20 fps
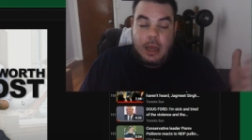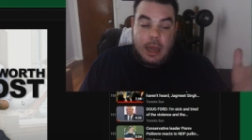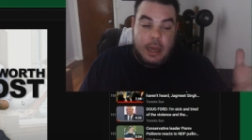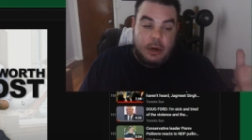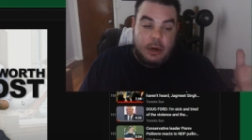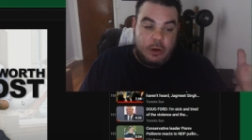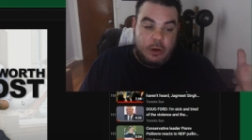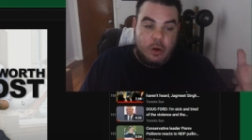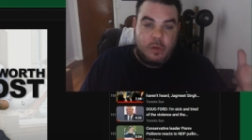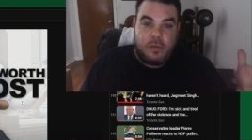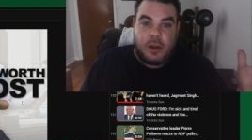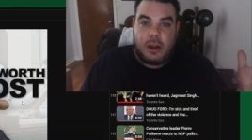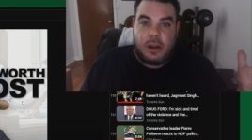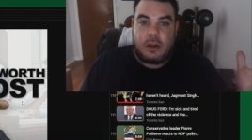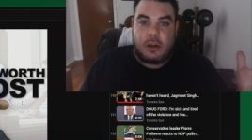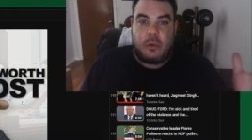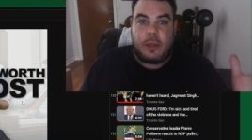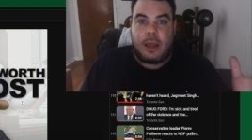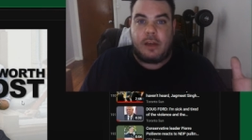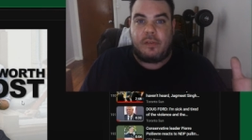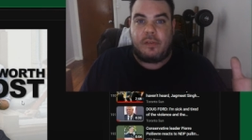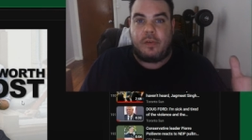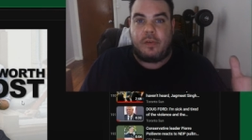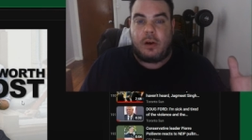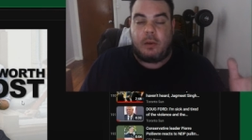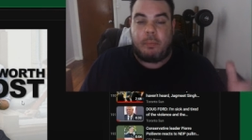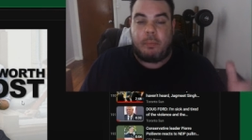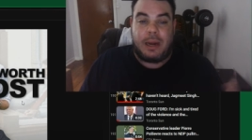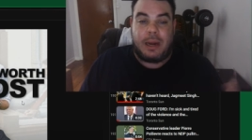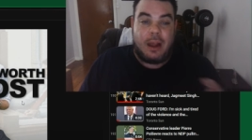I don't know if I'd go that
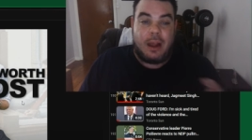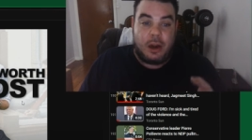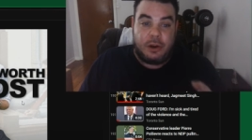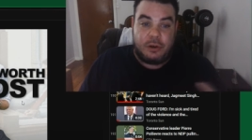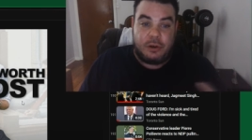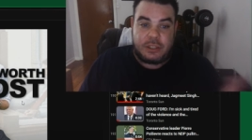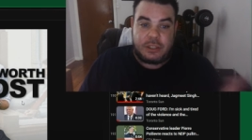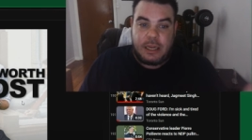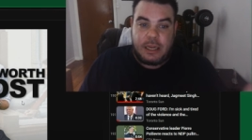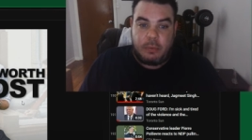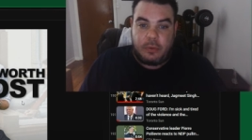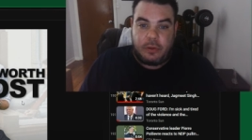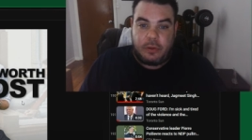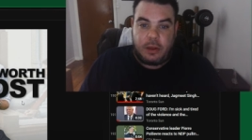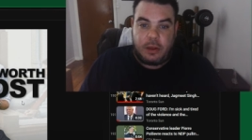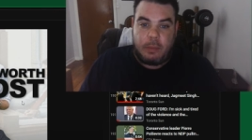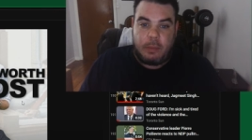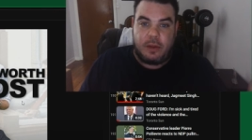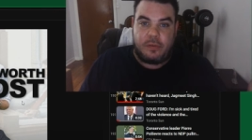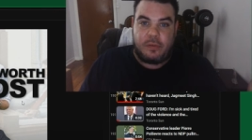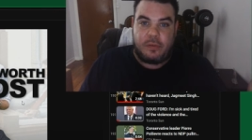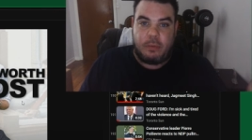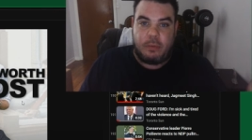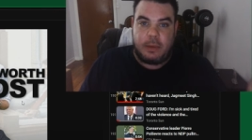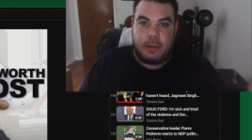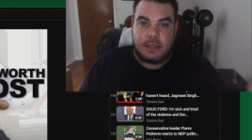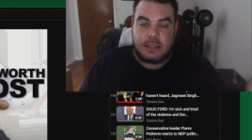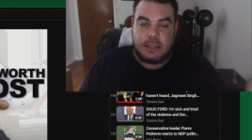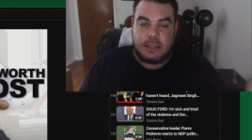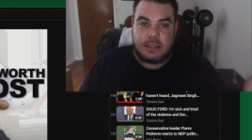far, but I understand where they're coming from
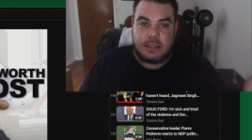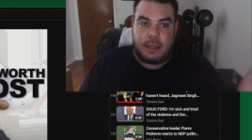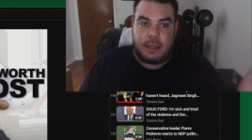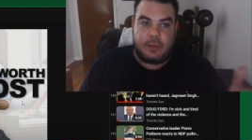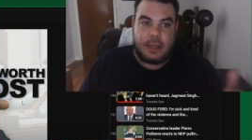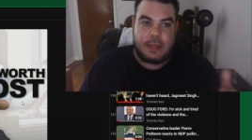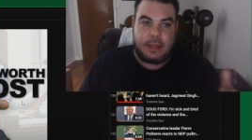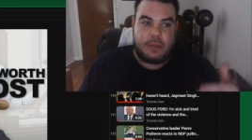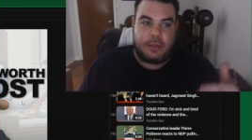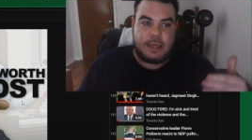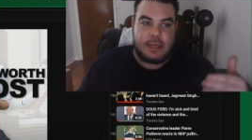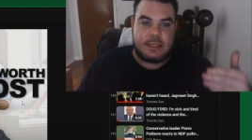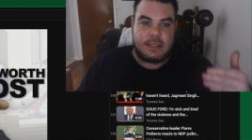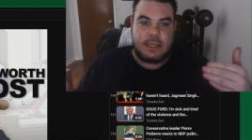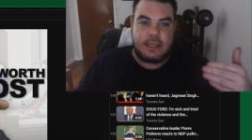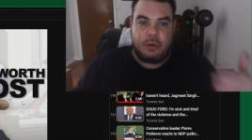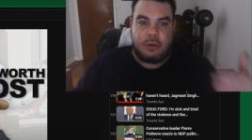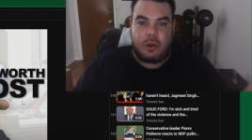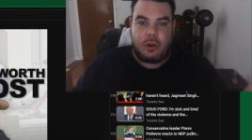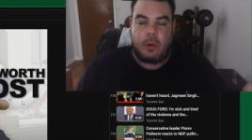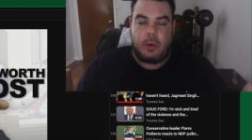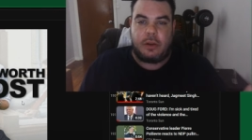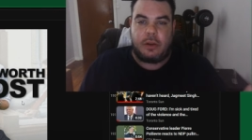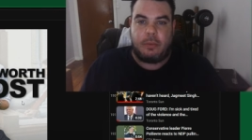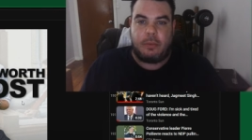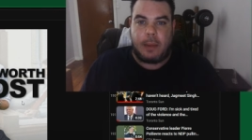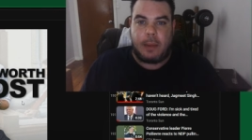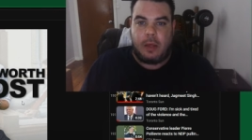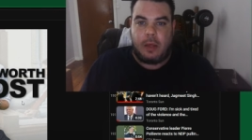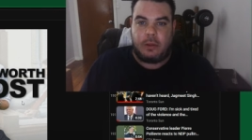because it's like they, they see you going to
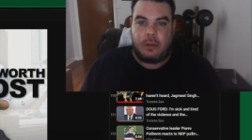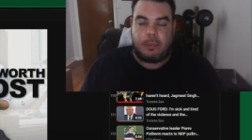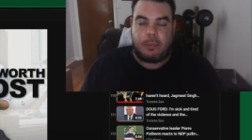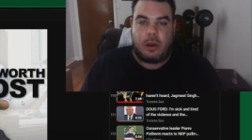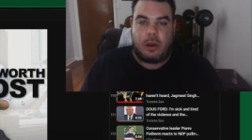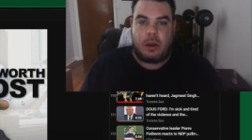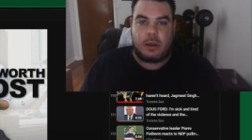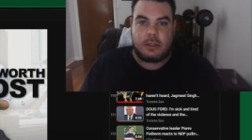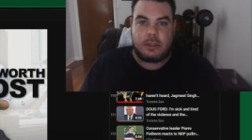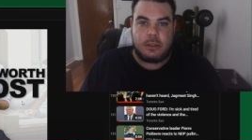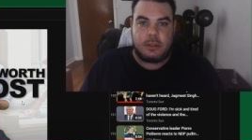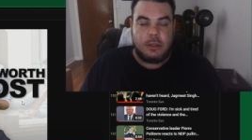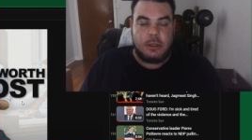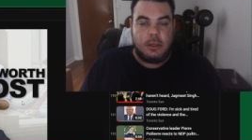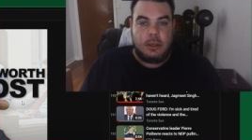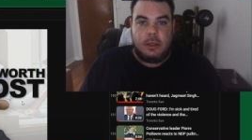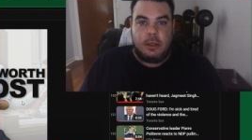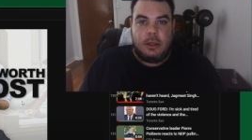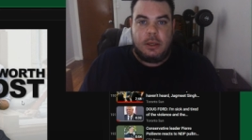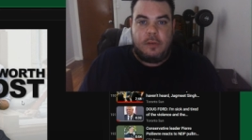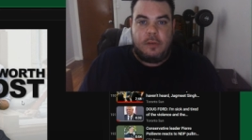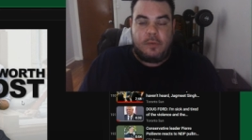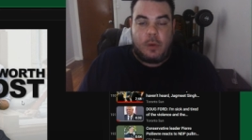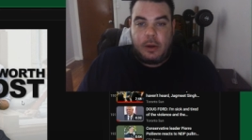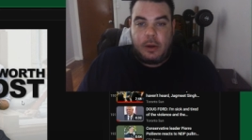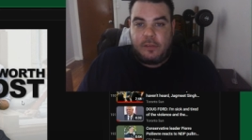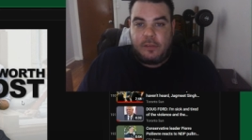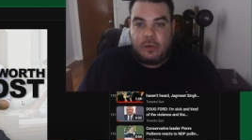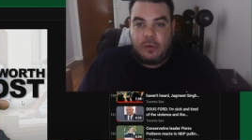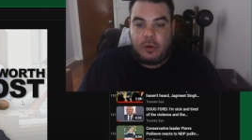the ballot box,
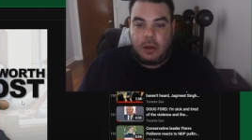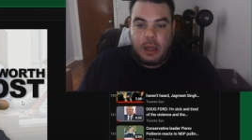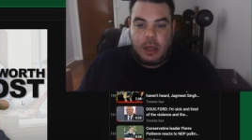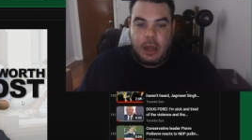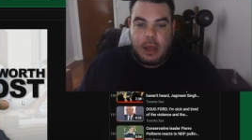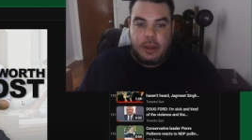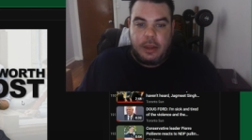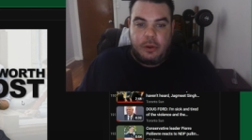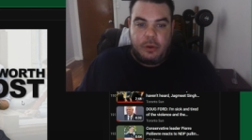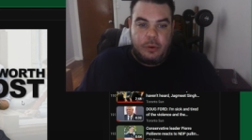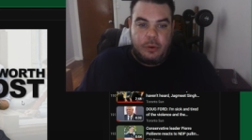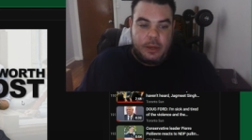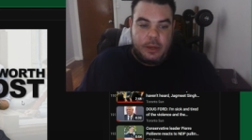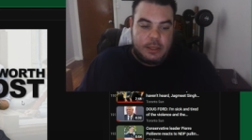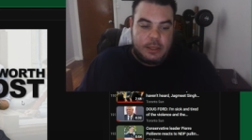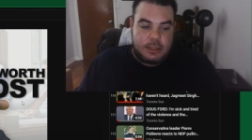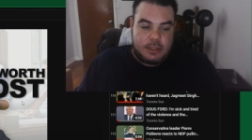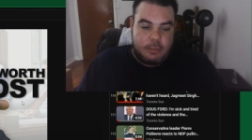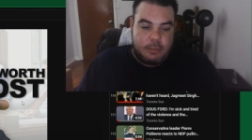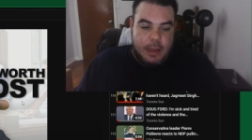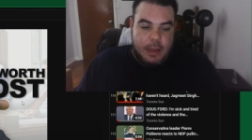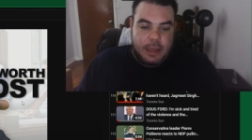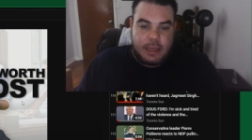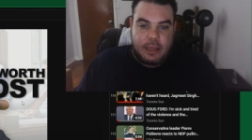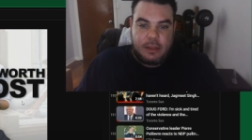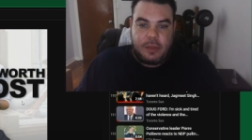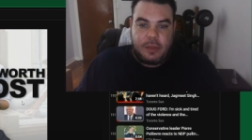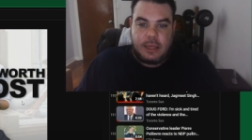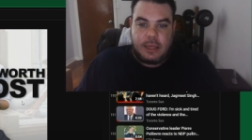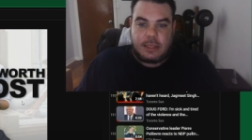voting for a guy who is
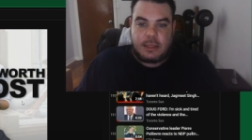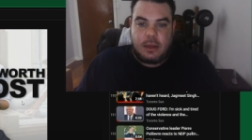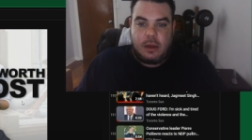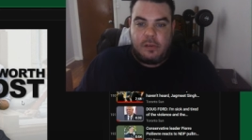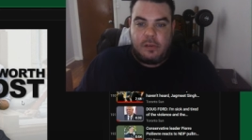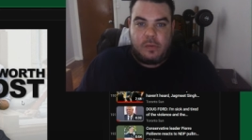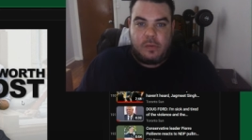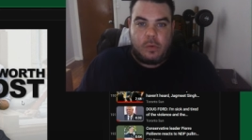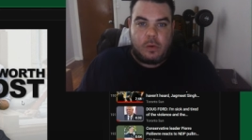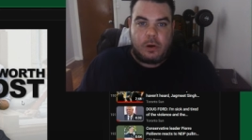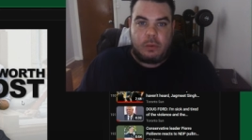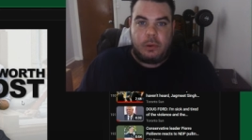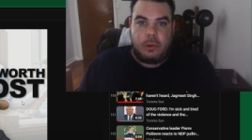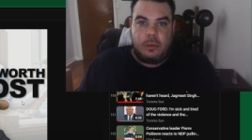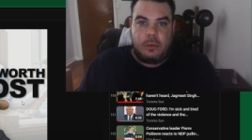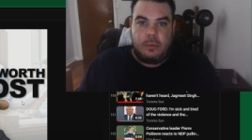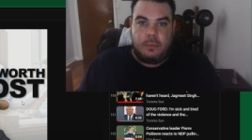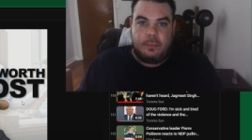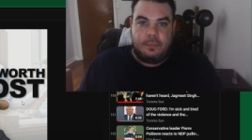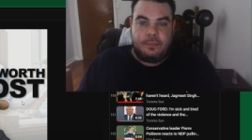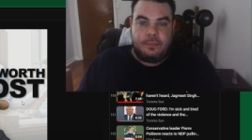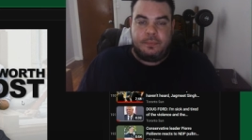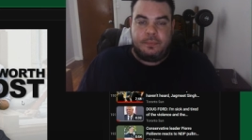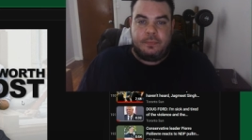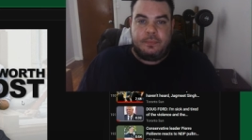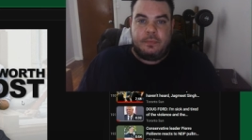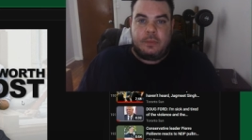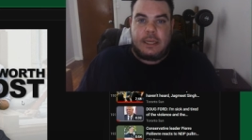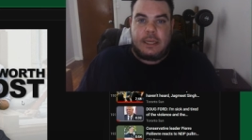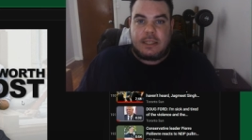making things unaffordable.
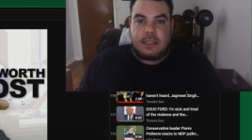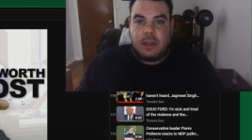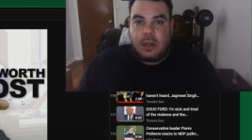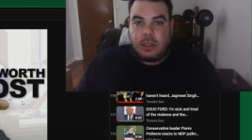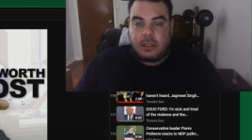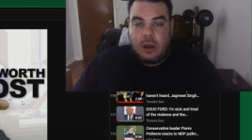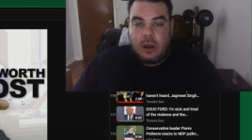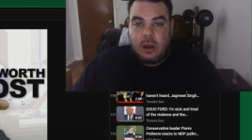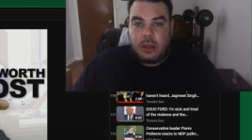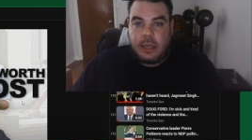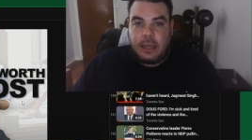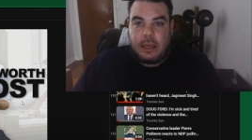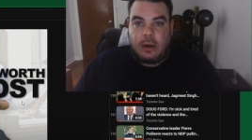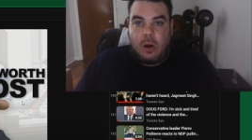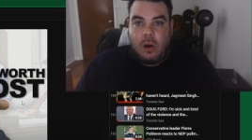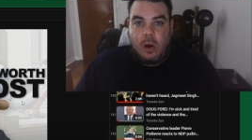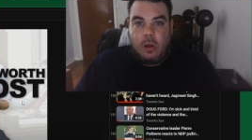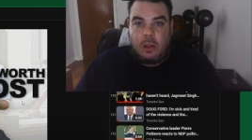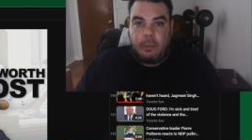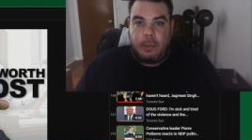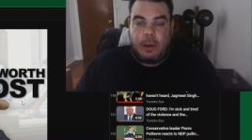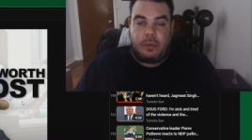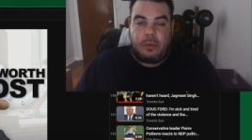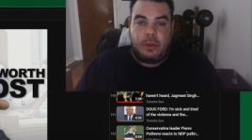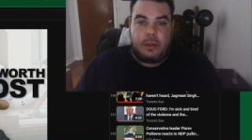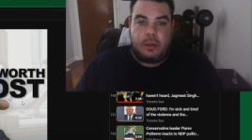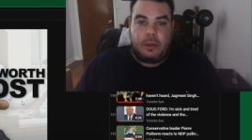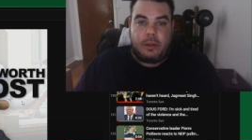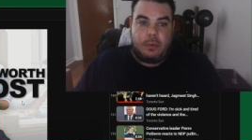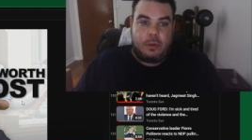He's not talking at all about
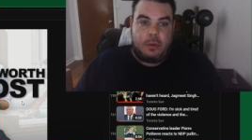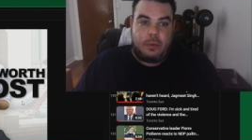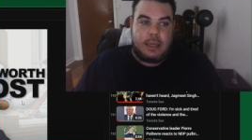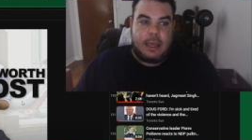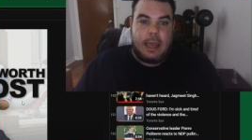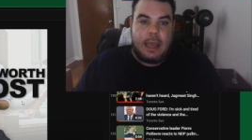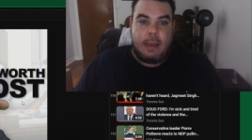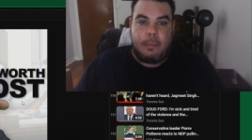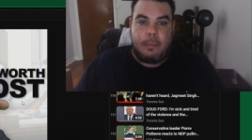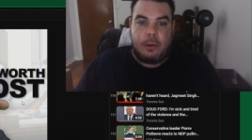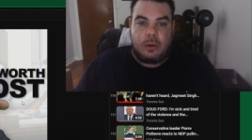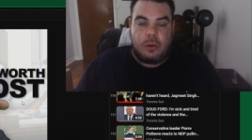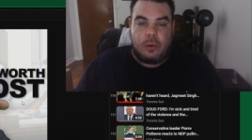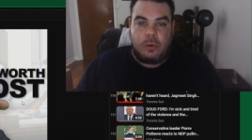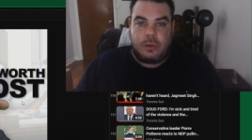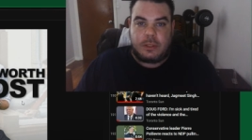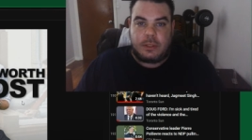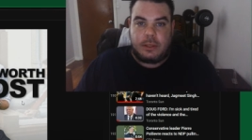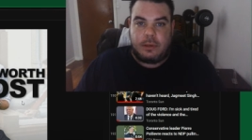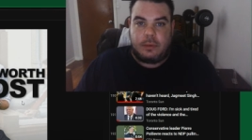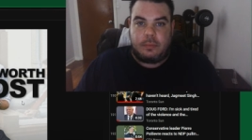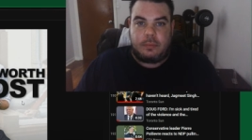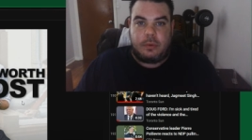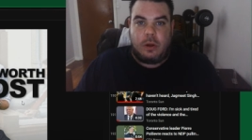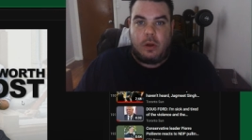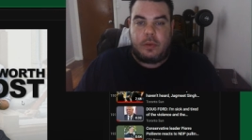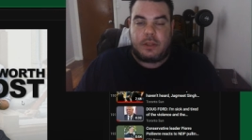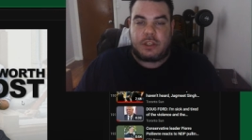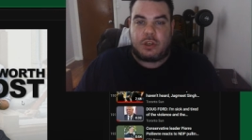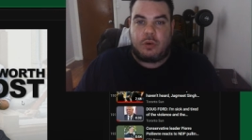the the chemicals and
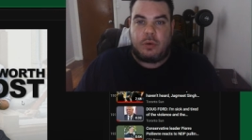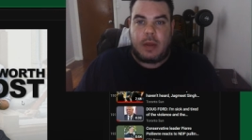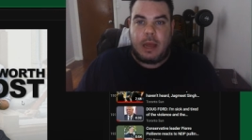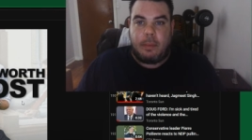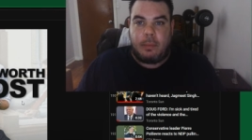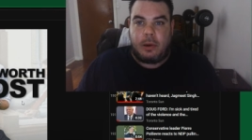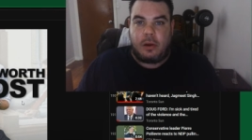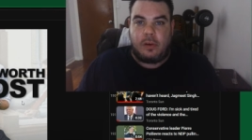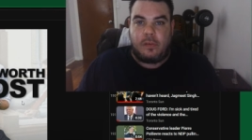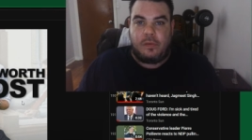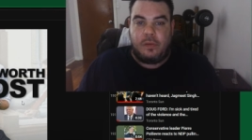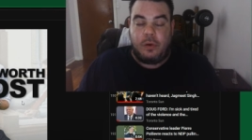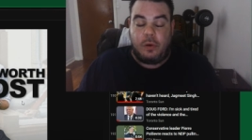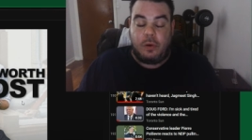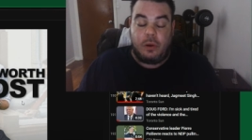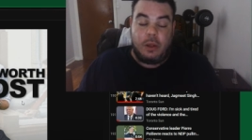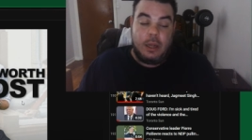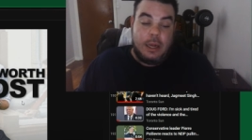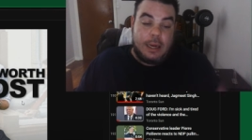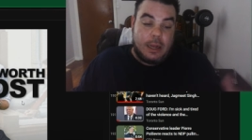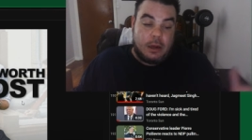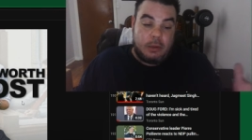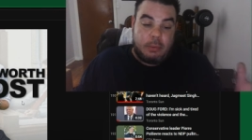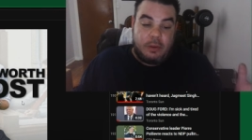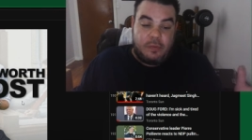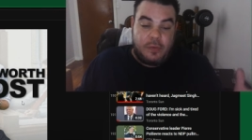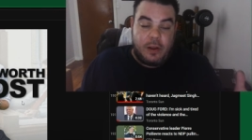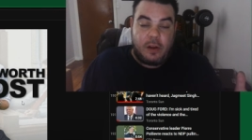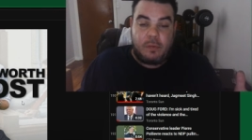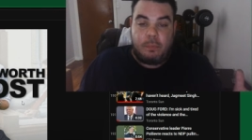all this crap in our food. Now, to
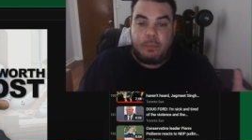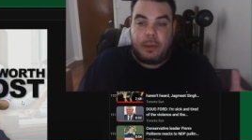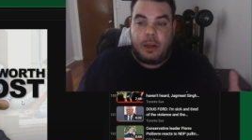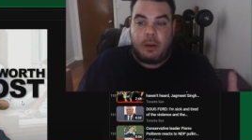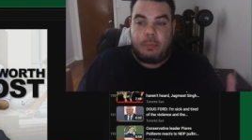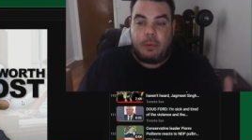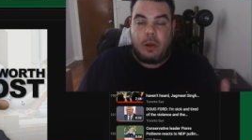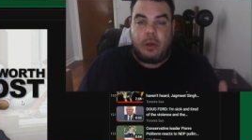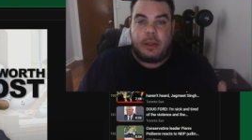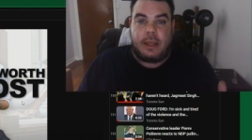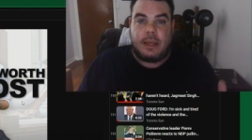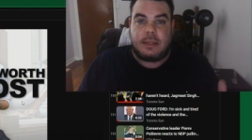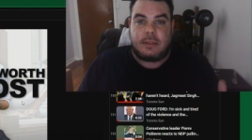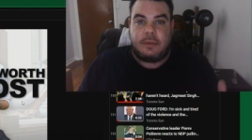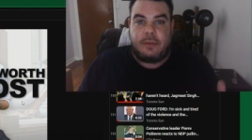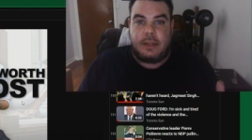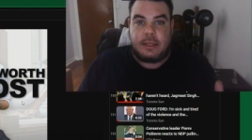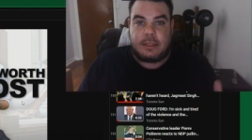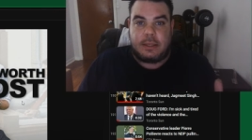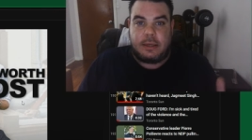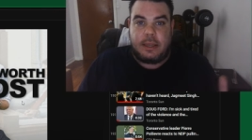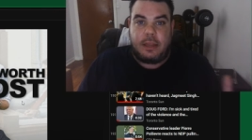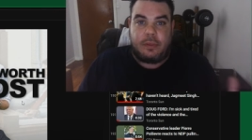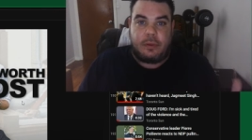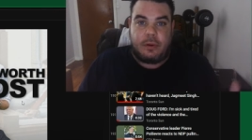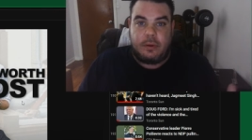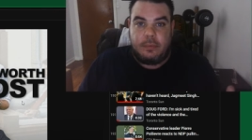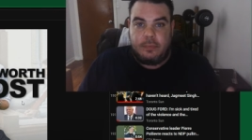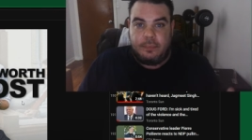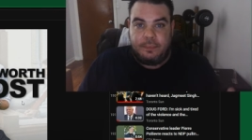be fair, Pierre Paul isn't
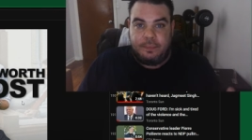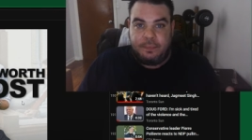either